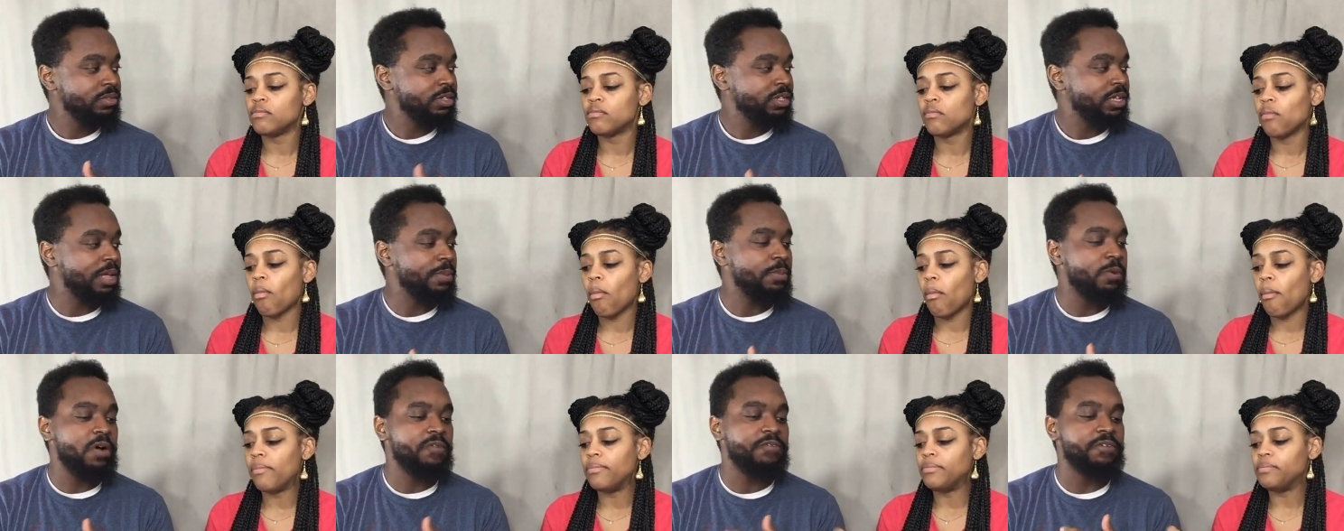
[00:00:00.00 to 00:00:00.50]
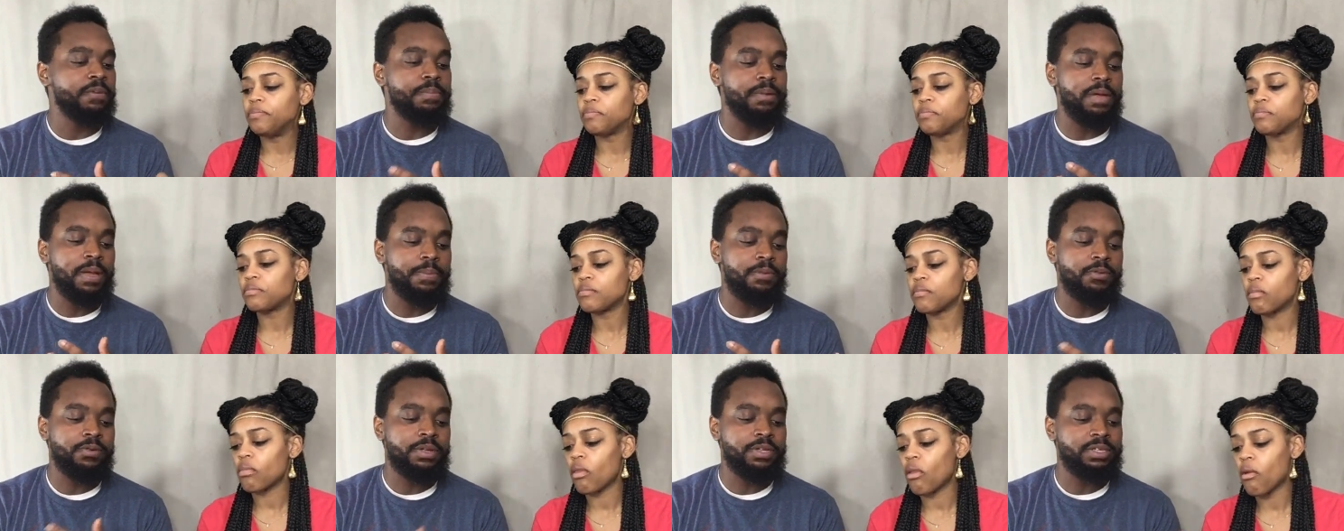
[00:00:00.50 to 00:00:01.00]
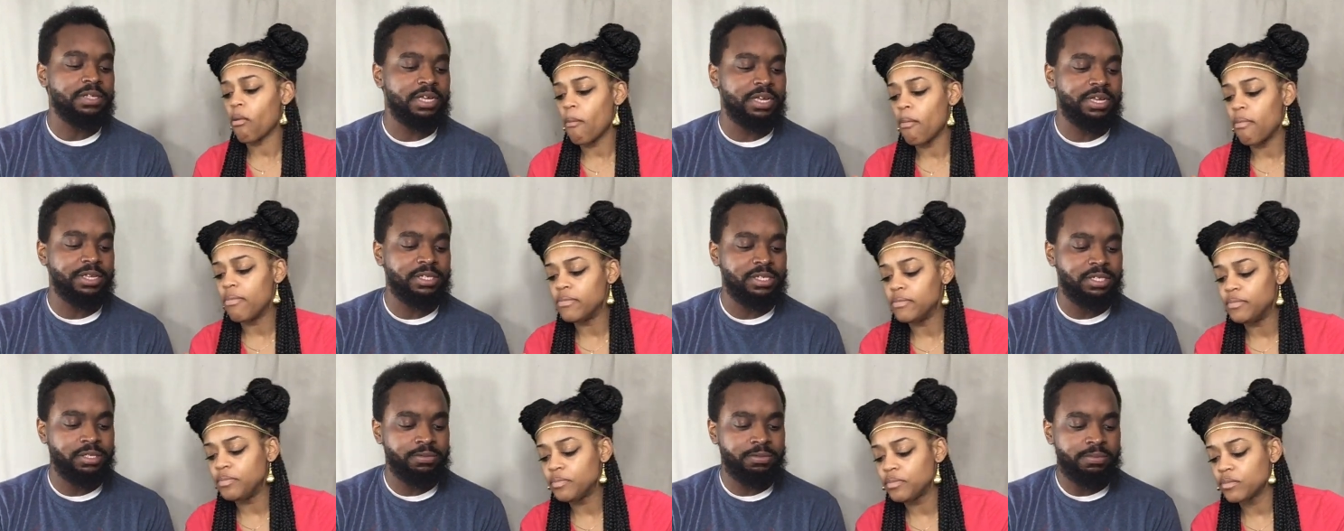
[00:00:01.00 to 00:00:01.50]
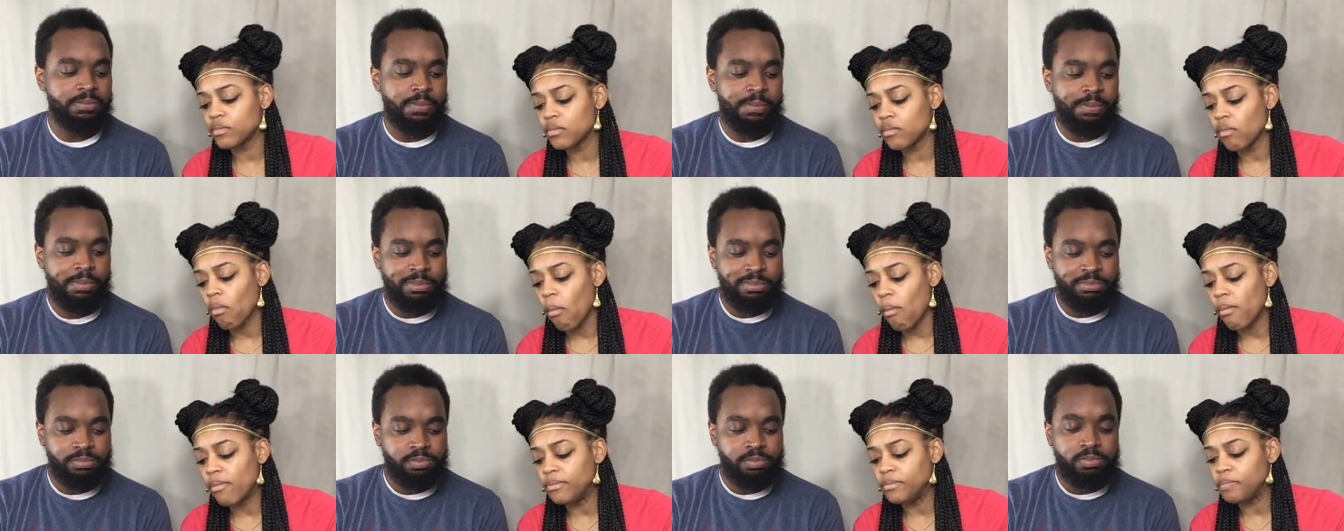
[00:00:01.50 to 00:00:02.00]
Speaker 1: And more of a peppery taste.
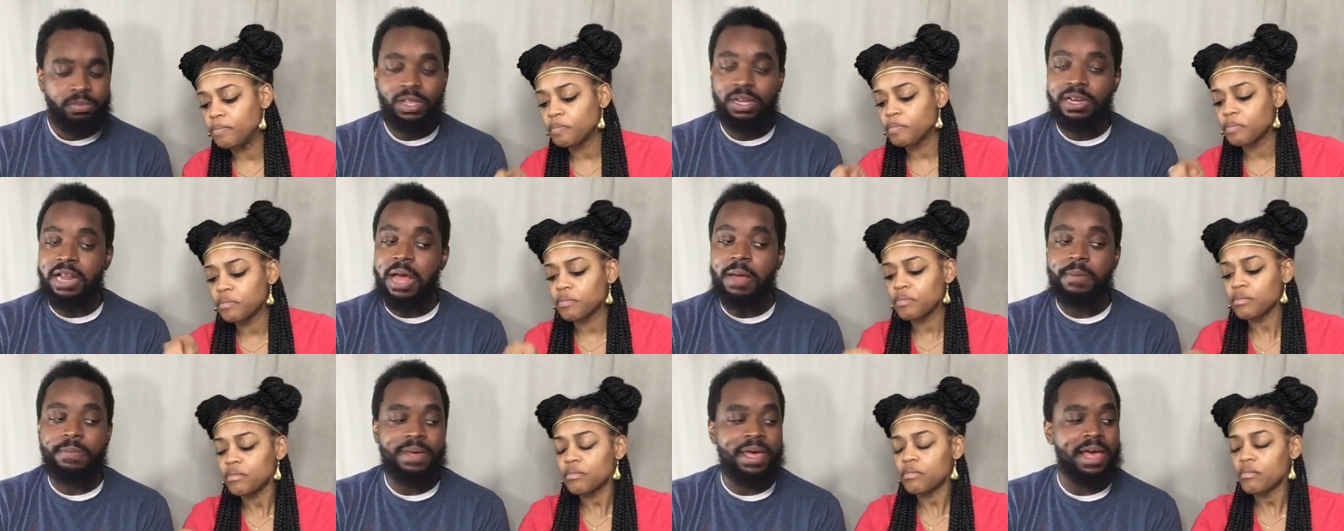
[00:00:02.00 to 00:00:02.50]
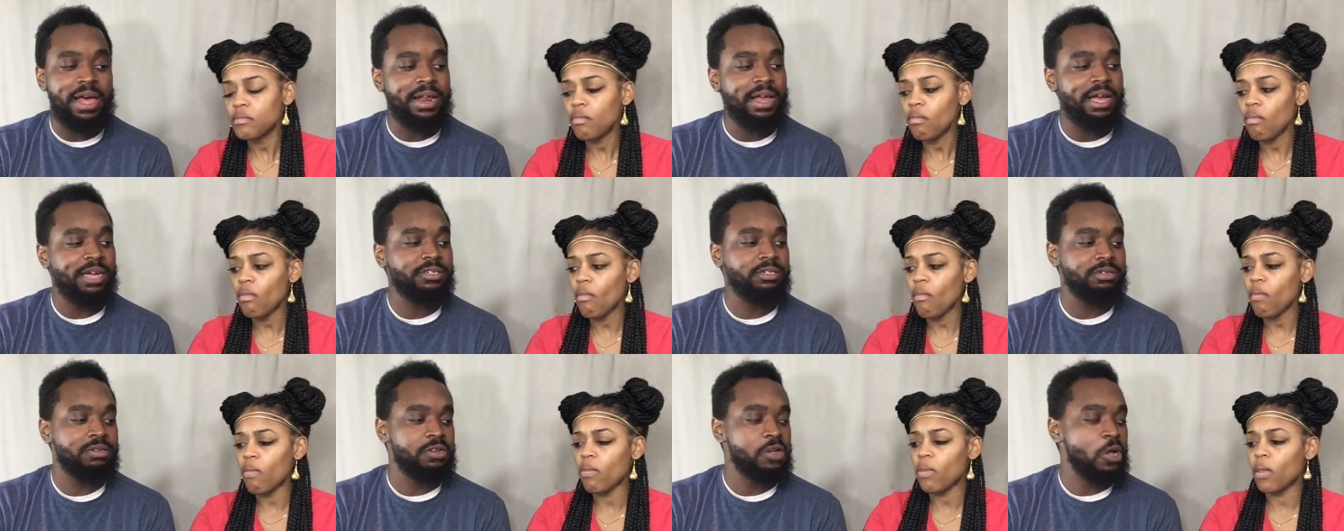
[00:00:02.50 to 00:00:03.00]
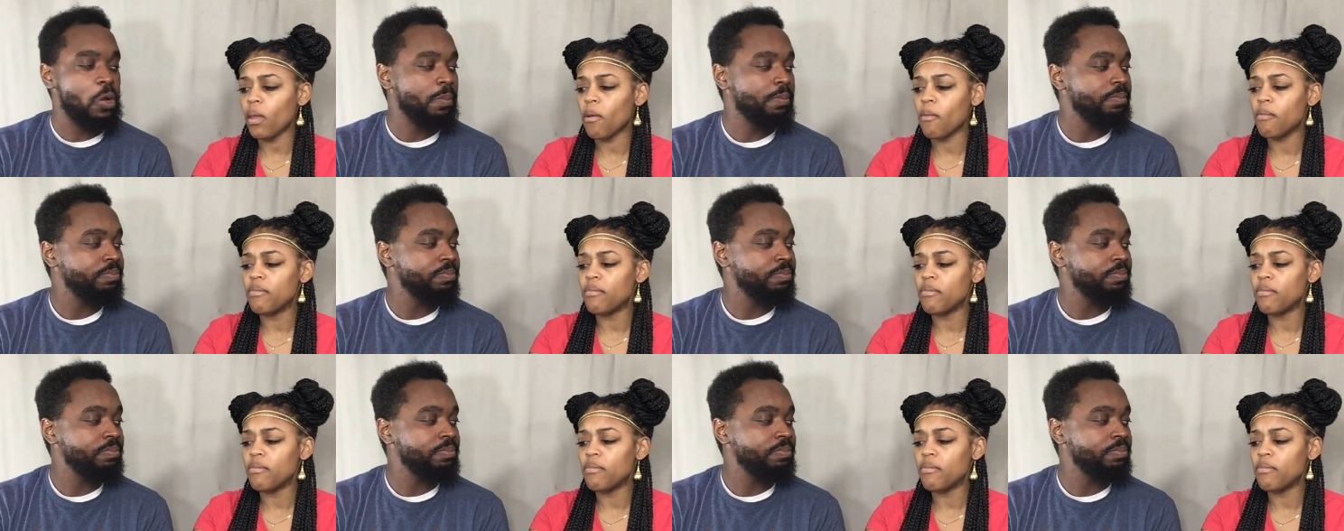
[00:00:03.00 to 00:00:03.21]
Not bad, actually.